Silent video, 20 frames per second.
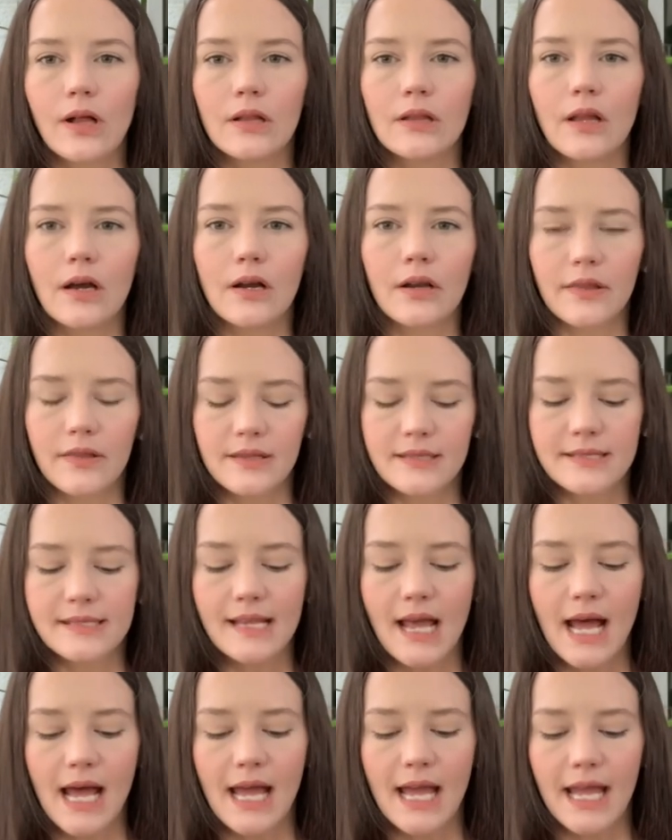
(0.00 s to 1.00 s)
along the
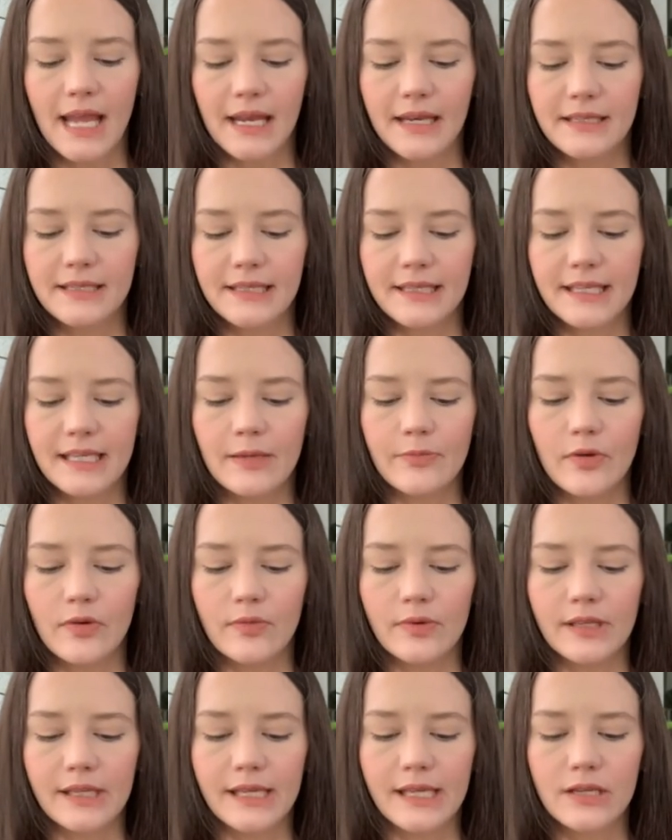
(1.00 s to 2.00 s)
side to keep it
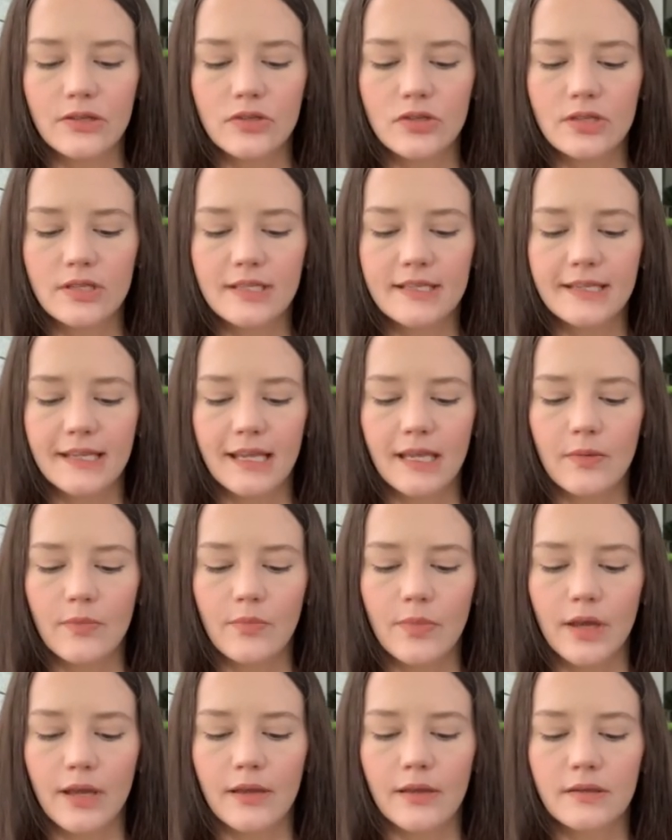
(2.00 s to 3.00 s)
really interesting,
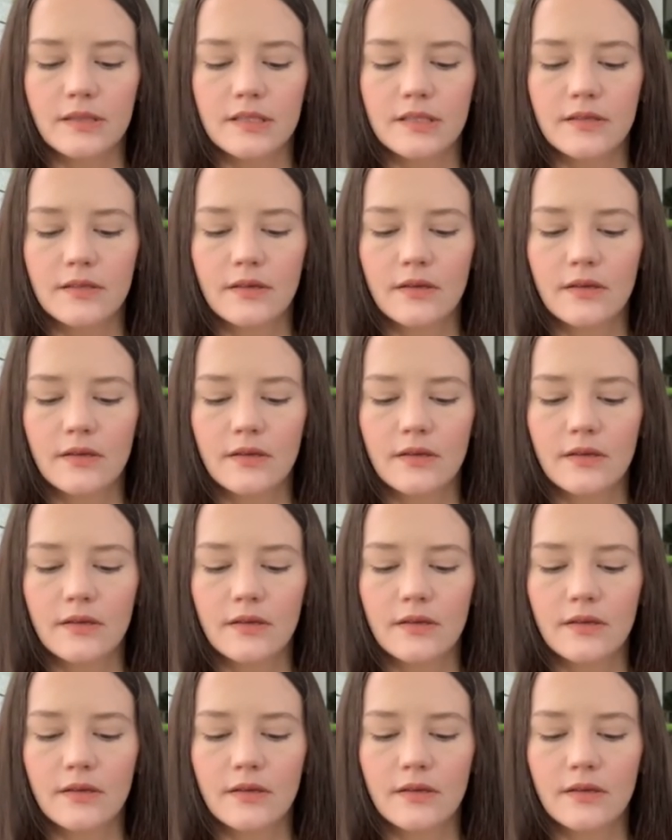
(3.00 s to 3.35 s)
but